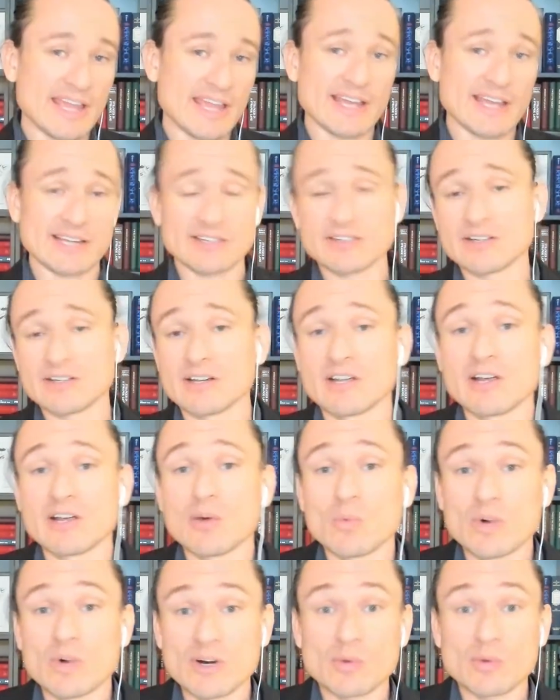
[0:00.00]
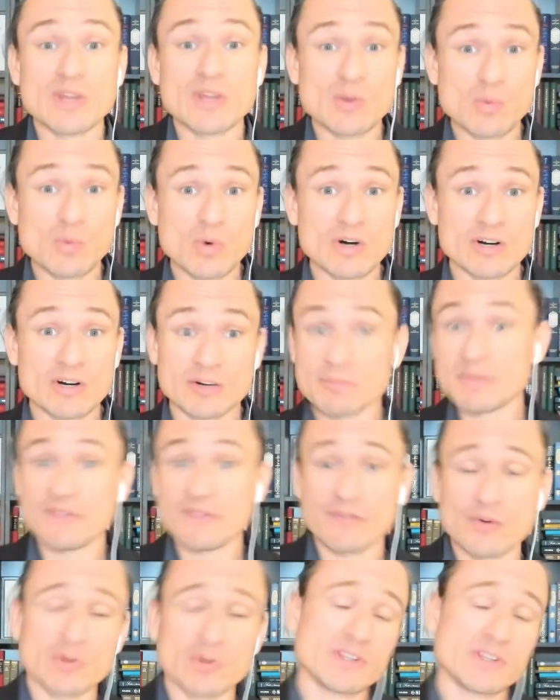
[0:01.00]
and where we were
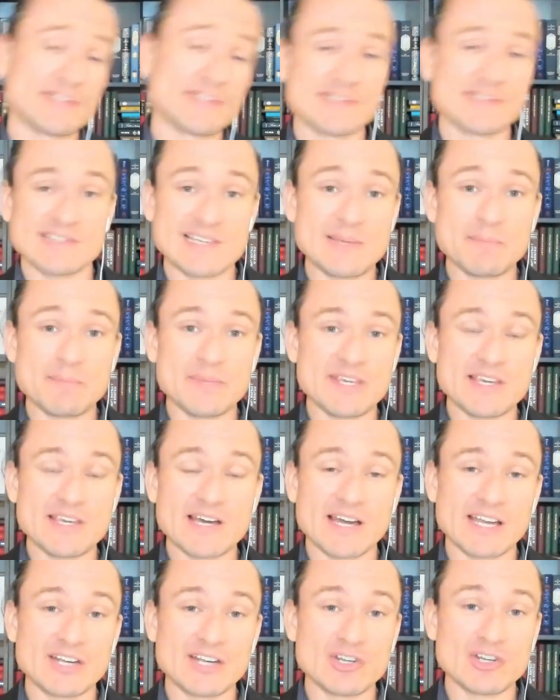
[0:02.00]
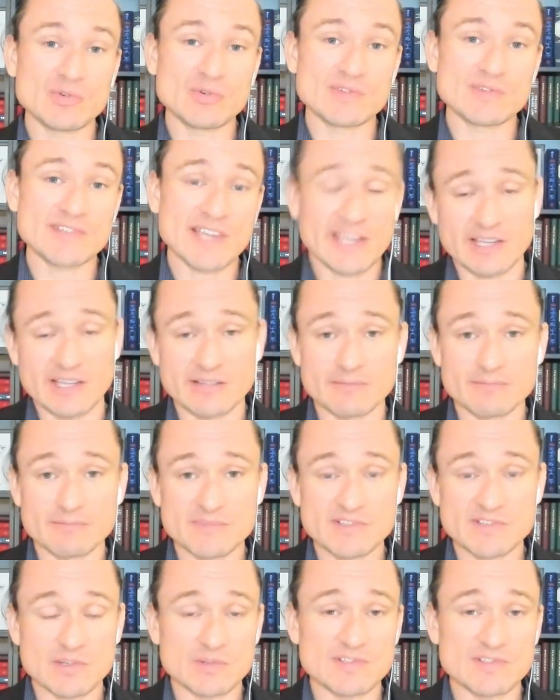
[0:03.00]
before the CPI news hit.
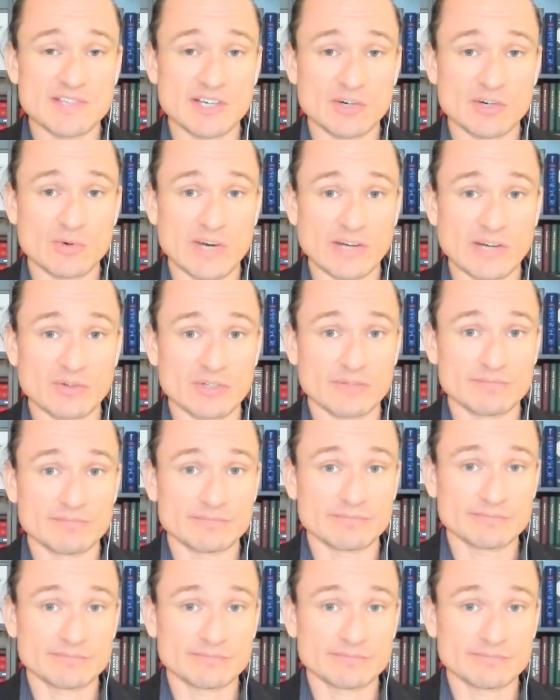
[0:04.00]
So stick around.